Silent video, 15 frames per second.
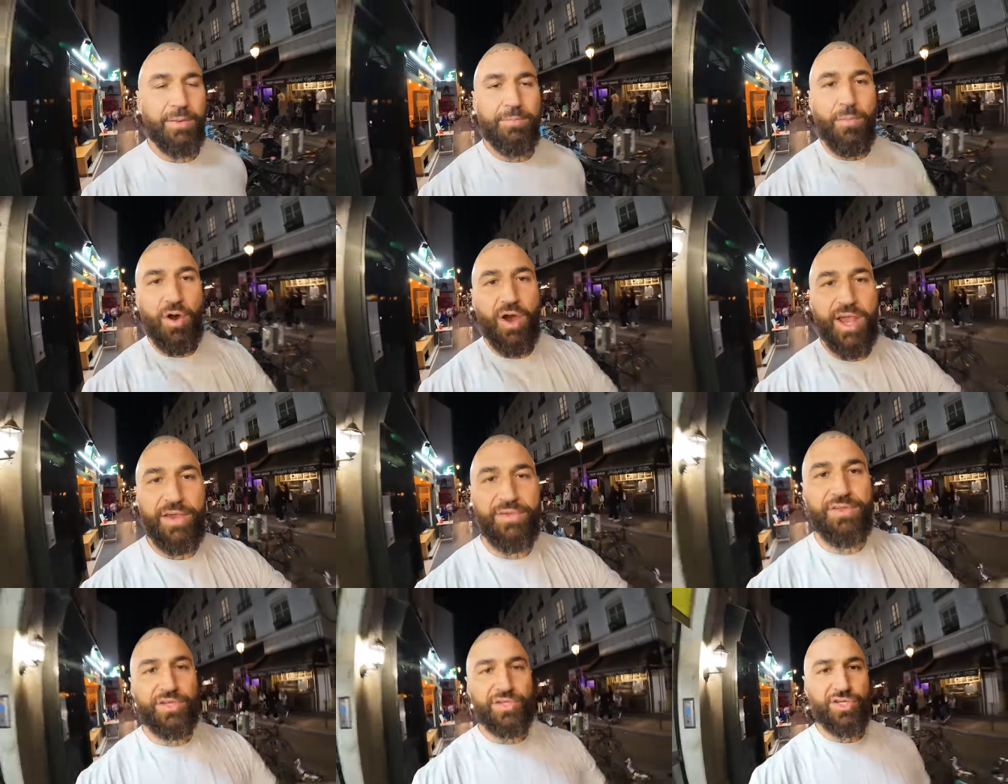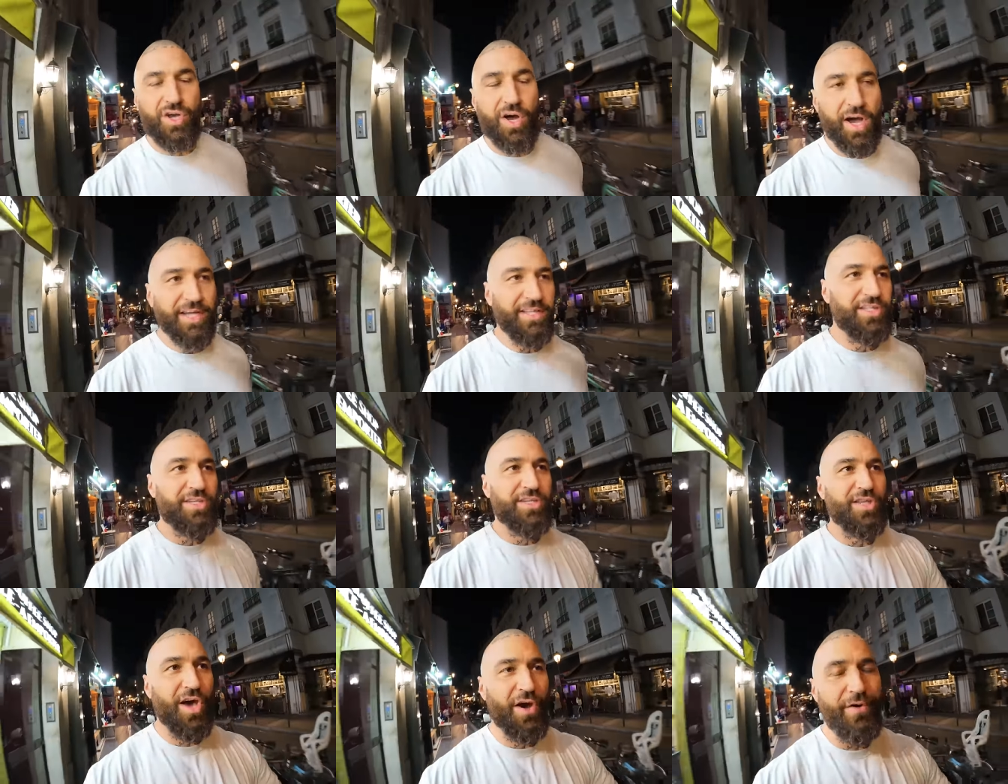admire the
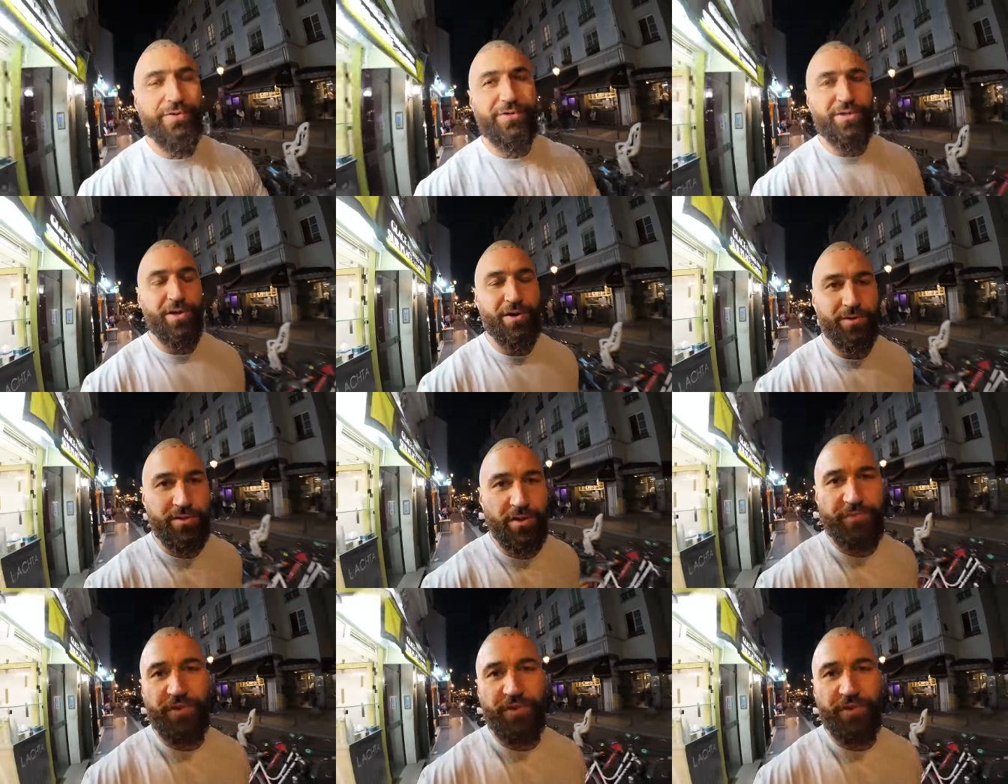sights, the Hotel de